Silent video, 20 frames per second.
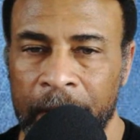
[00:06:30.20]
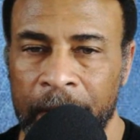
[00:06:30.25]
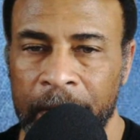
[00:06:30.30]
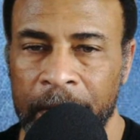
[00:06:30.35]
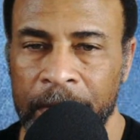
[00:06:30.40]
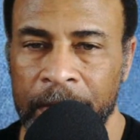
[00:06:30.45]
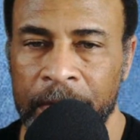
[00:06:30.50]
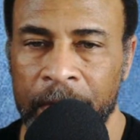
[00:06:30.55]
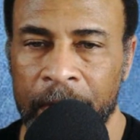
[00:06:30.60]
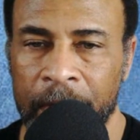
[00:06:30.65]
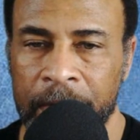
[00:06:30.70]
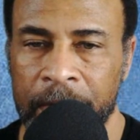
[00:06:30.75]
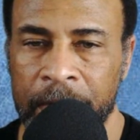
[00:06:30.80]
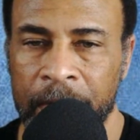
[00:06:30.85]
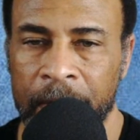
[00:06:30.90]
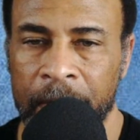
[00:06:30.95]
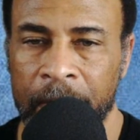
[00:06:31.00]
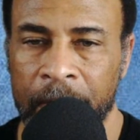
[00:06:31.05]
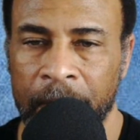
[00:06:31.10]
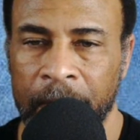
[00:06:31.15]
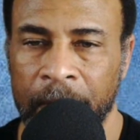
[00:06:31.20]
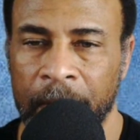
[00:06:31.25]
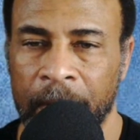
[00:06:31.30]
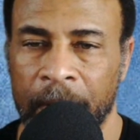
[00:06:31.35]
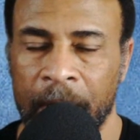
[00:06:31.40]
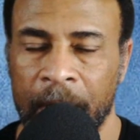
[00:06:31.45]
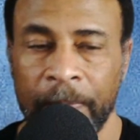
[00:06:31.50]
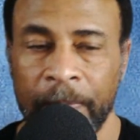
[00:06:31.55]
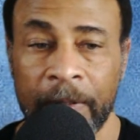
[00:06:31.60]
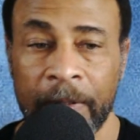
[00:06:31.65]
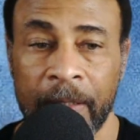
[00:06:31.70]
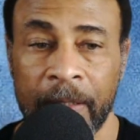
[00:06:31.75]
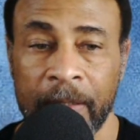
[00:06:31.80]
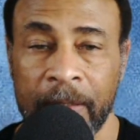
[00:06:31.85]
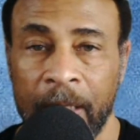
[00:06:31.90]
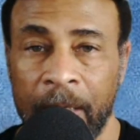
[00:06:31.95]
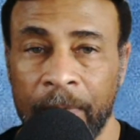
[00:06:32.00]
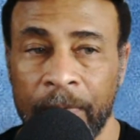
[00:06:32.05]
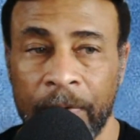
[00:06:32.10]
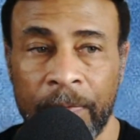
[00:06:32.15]
at this juncture, there are a couple of things
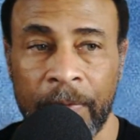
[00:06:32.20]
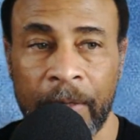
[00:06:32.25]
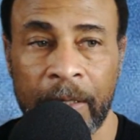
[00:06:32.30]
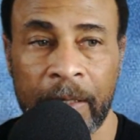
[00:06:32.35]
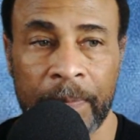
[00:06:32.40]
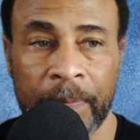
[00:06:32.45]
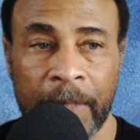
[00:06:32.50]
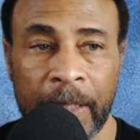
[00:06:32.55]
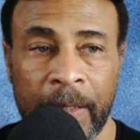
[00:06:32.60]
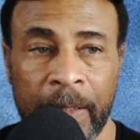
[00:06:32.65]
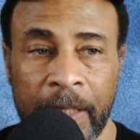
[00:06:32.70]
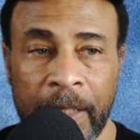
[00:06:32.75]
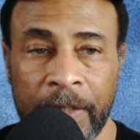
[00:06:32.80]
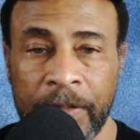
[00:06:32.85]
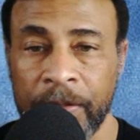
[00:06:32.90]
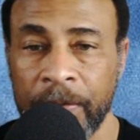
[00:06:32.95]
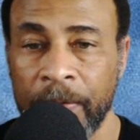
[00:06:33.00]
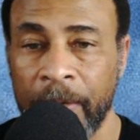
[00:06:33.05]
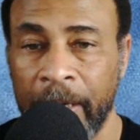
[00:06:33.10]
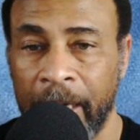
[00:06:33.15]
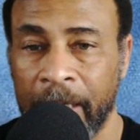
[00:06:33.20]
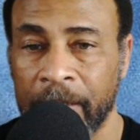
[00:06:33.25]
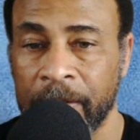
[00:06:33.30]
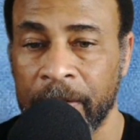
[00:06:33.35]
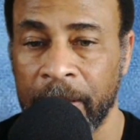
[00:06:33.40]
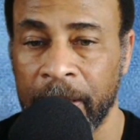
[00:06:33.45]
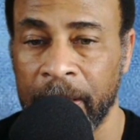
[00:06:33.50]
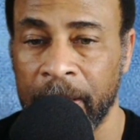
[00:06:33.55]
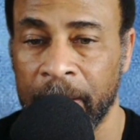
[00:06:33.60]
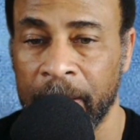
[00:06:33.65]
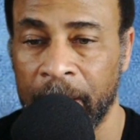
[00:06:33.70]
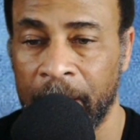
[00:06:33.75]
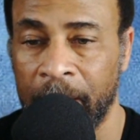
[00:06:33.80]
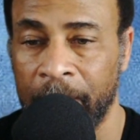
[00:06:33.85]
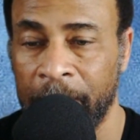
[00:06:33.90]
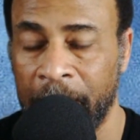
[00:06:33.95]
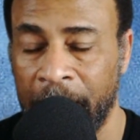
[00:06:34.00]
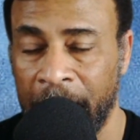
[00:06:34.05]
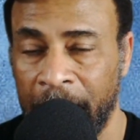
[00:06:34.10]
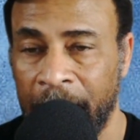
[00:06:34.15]
that I would recommend that you actually
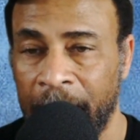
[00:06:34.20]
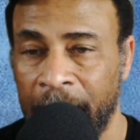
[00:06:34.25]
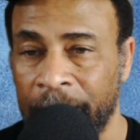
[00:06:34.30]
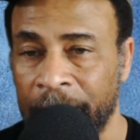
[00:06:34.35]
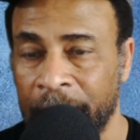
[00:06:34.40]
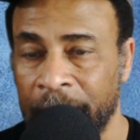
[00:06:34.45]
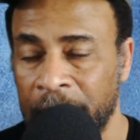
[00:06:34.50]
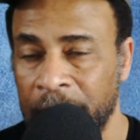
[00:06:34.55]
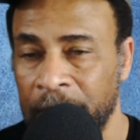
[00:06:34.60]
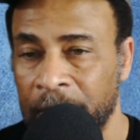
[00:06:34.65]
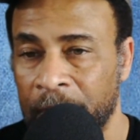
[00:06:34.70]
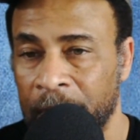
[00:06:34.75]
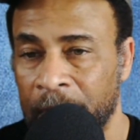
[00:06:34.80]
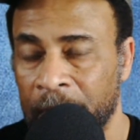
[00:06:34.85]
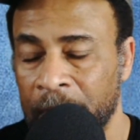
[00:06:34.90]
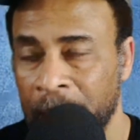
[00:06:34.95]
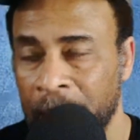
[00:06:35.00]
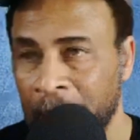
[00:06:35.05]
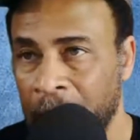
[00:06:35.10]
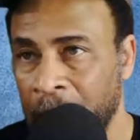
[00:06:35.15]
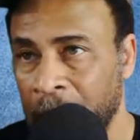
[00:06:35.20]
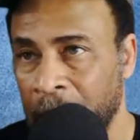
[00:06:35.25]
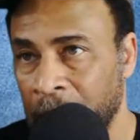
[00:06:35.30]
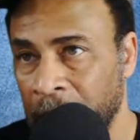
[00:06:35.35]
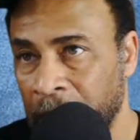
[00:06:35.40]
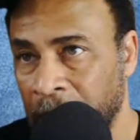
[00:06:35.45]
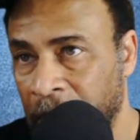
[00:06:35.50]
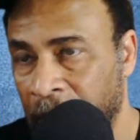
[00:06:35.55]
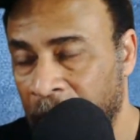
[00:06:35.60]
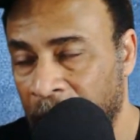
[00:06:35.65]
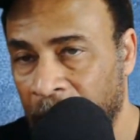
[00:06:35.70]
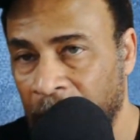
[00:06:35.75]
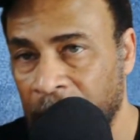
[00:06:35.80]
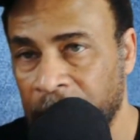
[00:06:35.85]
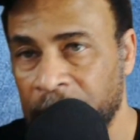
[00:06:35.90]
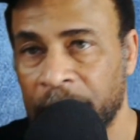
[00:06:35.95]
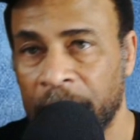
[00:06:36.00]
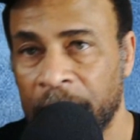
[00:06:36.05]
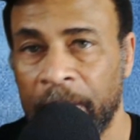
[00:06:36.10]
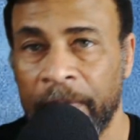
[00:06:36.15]
have in your
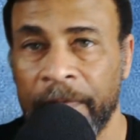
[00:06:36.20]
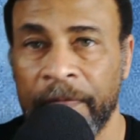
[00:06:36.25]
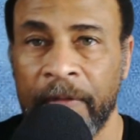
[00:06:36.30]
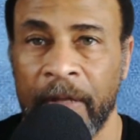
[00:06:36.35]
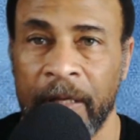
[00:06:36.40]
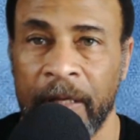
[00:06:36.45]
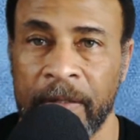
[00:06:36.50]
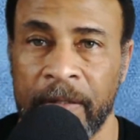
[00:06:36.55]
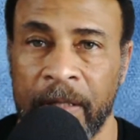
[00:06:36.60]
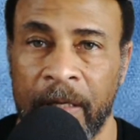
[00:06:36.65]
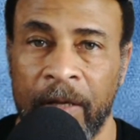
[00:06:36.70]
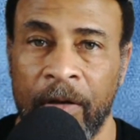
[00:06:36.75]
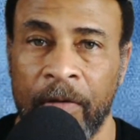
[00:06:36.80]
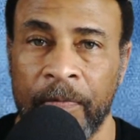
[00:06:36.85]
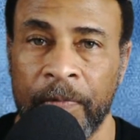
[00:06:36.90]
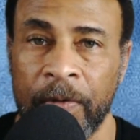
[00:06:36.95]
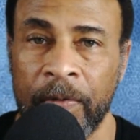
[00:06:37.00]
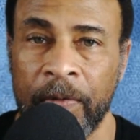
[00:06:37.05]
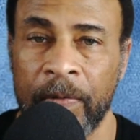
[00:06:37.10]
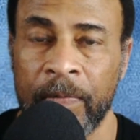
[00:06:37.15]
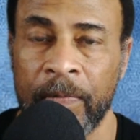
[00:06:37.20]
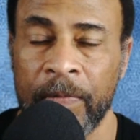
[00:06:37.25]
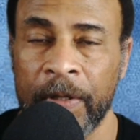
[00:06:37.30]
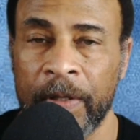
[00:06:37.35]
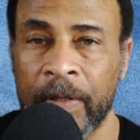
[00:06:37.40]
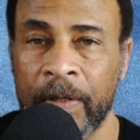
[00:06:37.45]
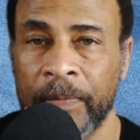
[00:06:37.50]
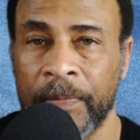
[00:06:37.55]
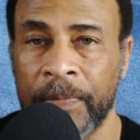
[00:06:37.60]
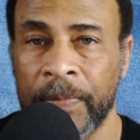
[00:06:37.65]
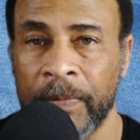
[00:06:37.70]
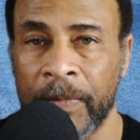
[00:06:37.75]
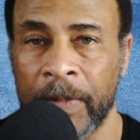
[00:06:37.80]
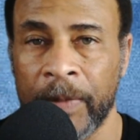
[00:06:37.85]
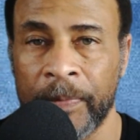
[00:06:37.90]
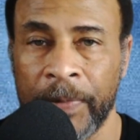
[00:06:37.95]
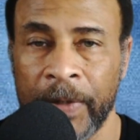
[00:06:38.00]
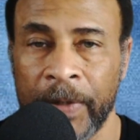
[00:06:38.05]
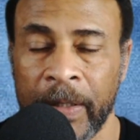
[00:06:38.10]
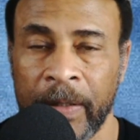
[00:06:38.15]
cache of things that help you with
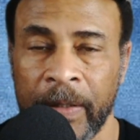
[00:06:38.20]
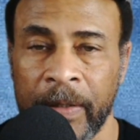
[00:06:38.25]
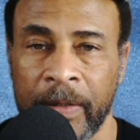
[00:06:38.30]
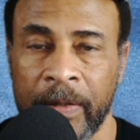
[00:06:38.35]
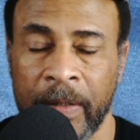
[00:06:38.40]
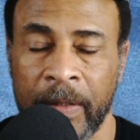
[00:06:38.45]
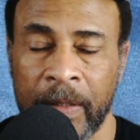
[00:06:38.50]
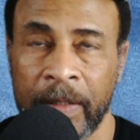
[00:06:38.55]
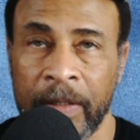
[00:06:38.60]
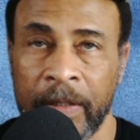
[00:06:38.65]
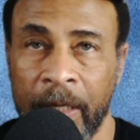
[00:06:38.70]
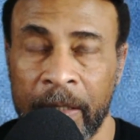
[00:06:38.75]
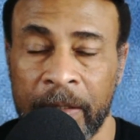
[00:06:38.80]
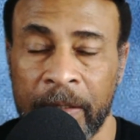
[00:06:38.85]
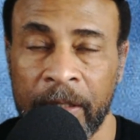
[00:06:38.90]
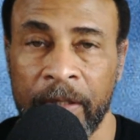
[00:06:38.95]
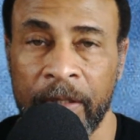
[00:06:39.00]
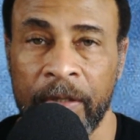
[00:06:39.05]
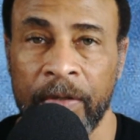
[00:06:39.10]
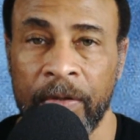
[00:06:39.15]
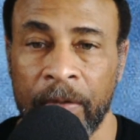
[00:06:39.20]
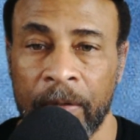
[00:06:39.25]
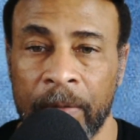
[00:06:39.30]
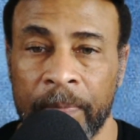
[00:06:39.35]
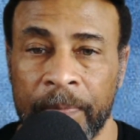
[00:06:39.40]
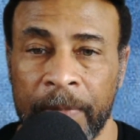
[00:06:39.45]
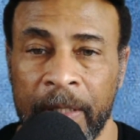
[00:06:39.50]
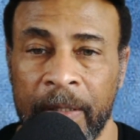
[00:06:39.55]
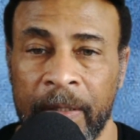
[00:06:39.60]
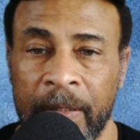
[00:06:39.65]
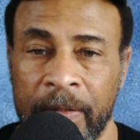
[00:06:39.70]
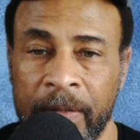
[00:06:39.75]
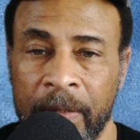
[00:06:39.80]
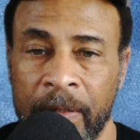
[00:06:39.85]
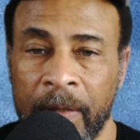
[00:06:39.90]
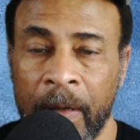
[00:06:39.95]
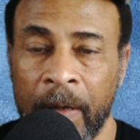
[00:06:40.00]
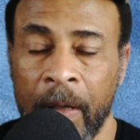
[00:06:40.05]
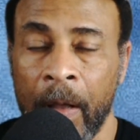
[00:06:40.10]
conducting your business.